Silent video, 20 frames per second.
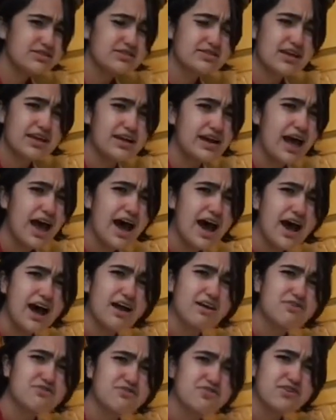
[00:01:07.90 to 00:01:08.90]
send an
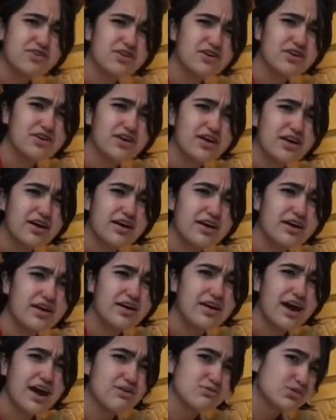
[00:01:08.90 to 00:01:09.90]
ad for
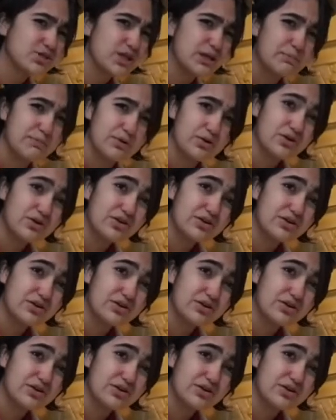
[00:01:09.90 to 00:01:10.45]
a housekeeper.